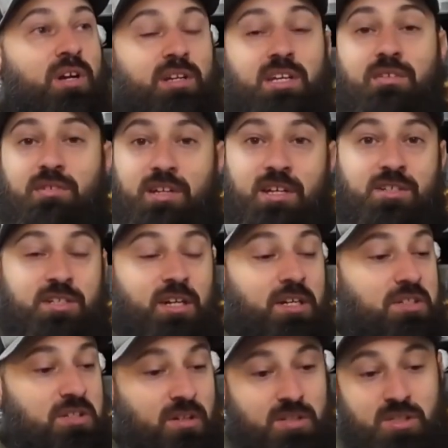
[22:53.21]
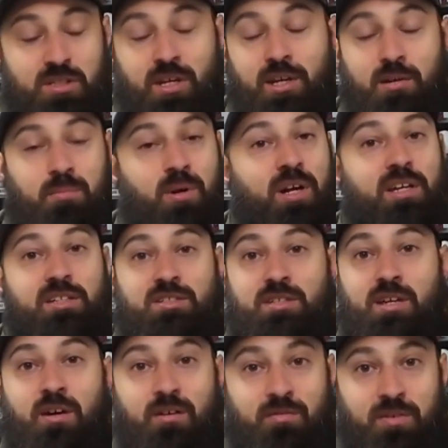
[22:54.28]
and even he said, you know, just take a break and
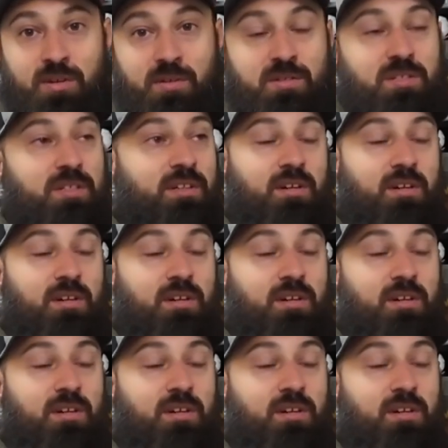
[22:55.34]
see how it feels.